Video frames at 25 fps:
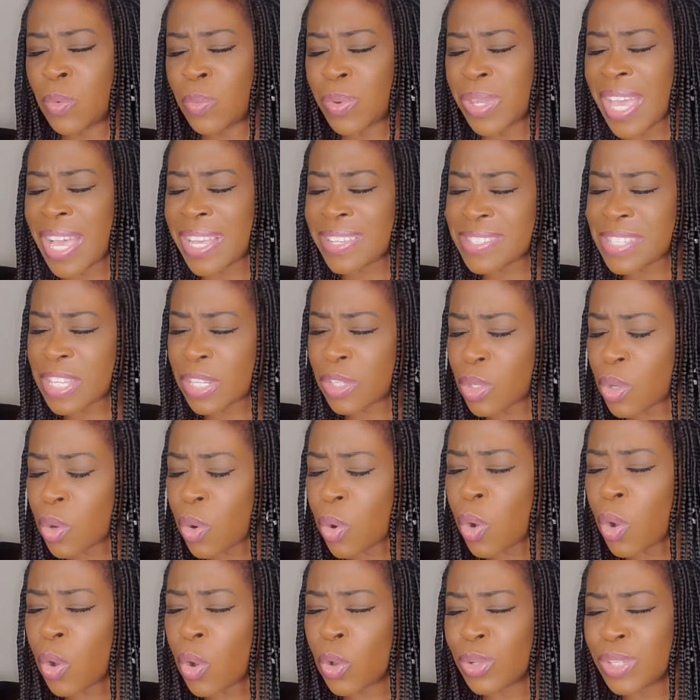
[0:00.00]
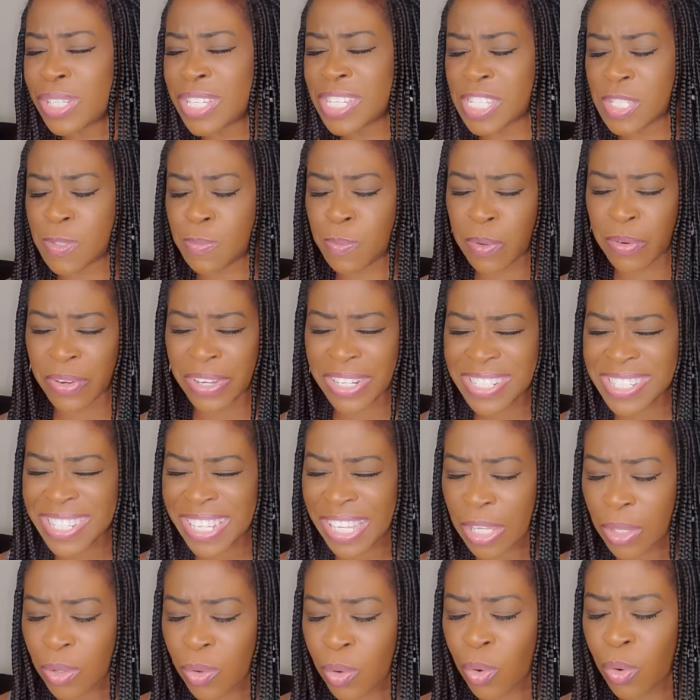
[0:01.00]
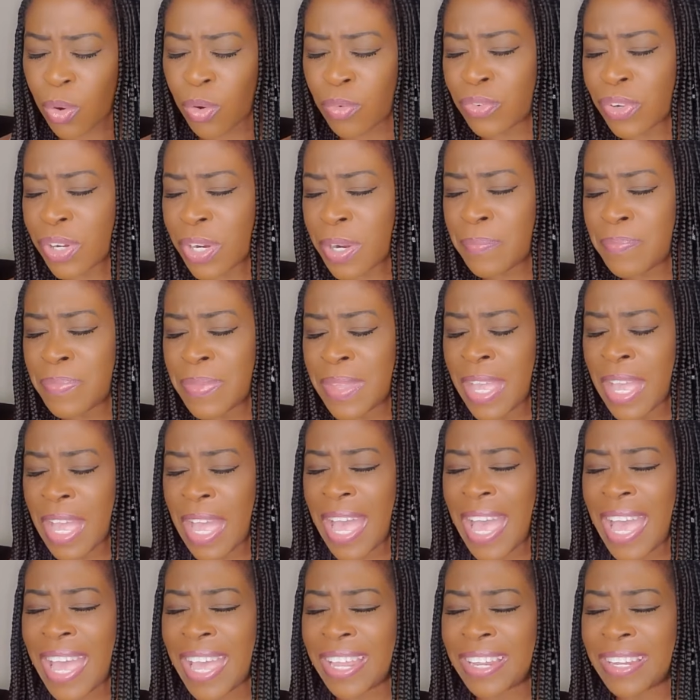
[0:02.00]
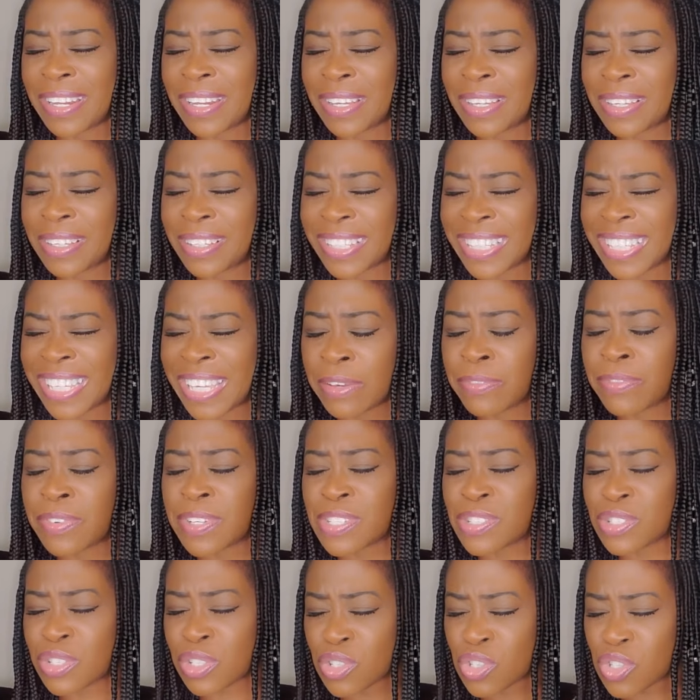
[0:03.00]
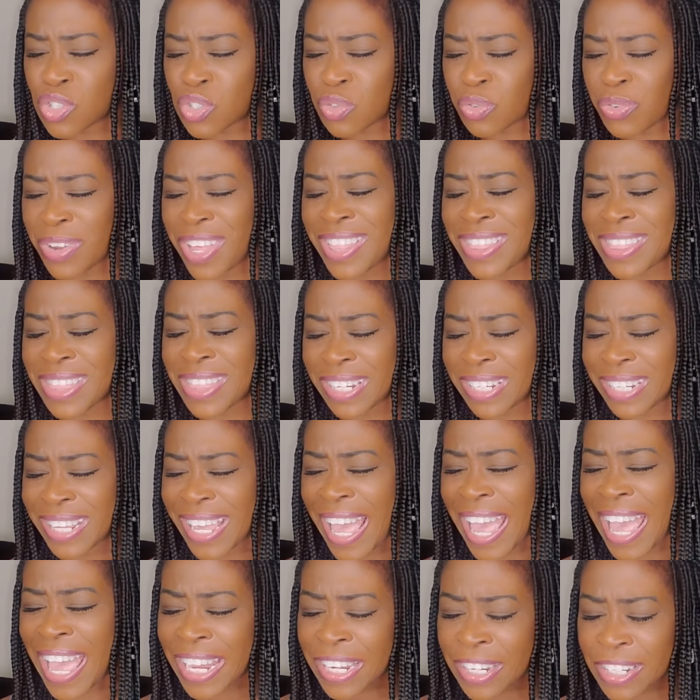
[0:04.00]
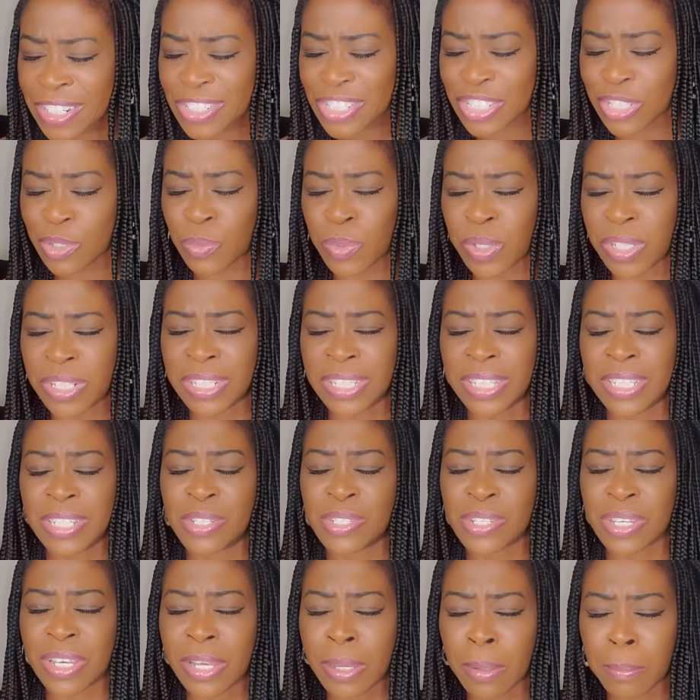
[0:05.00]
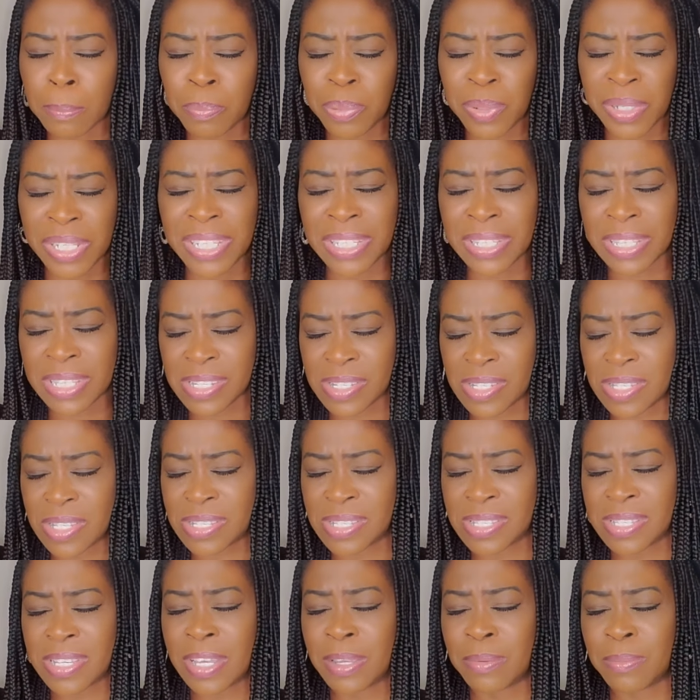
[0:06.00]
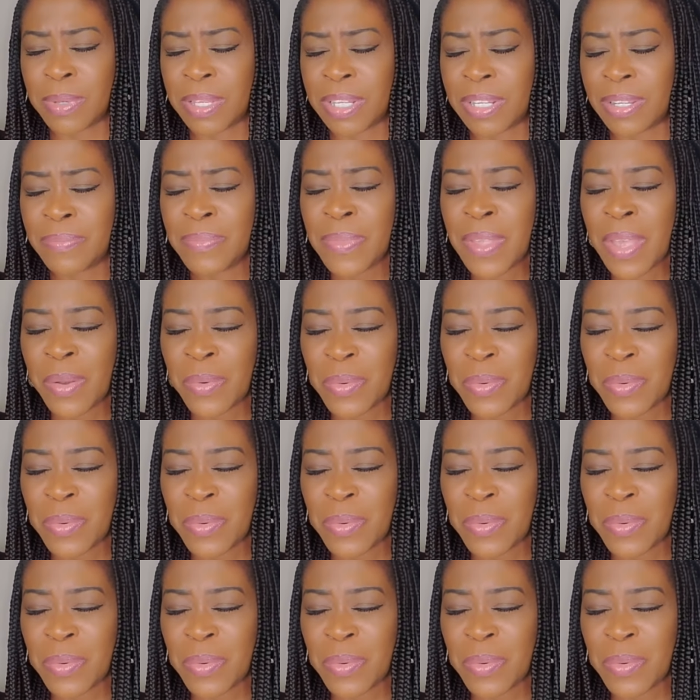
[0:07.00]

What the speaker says: We ask that your Holy Spirit take over and give us the strength and the energy we need to complete this assignment.